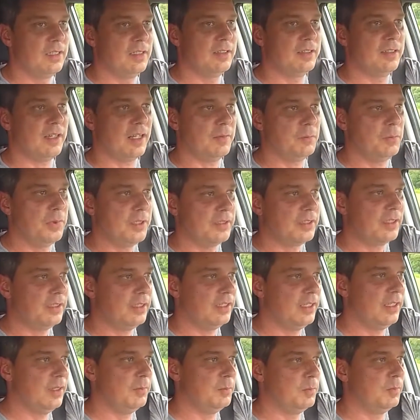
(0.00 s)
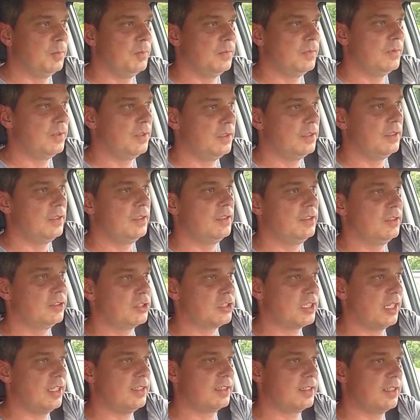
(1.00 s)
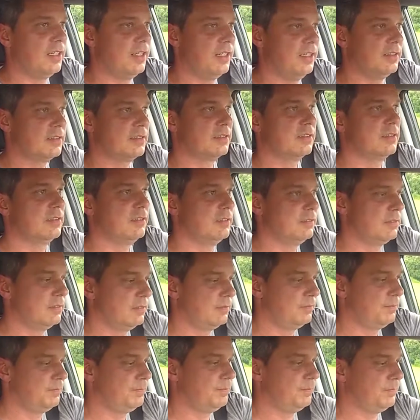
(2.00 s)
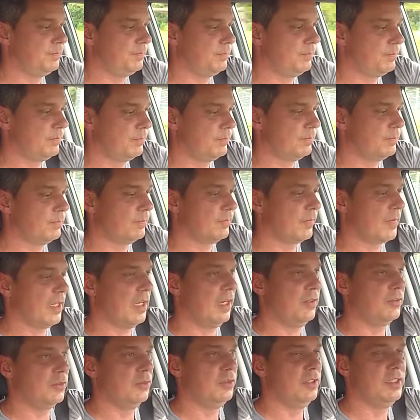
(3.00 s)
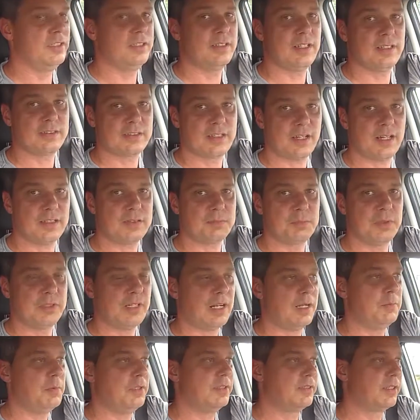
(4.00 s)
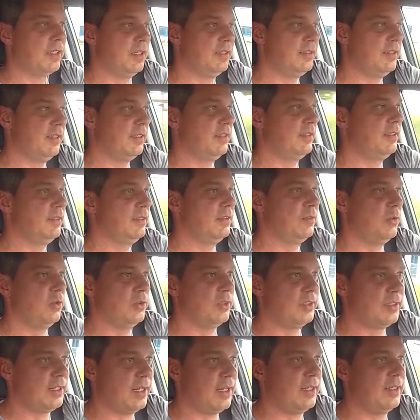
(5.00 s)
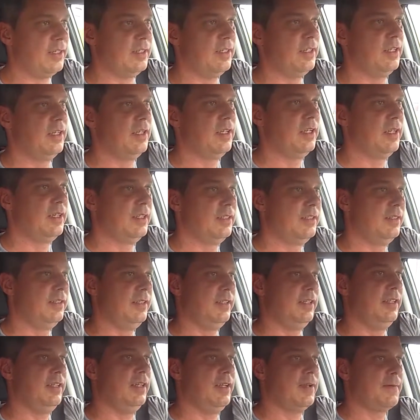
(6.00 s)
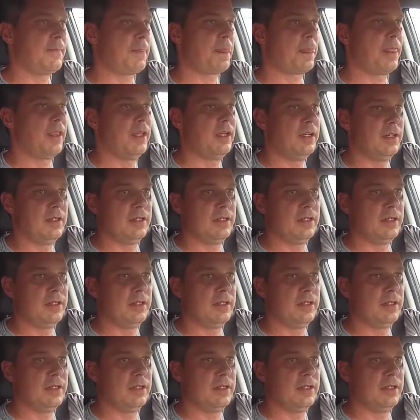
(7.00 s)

Dann bitte im Standgas. Also nicht das Gas. So don't use the gas pedal and then switch the box.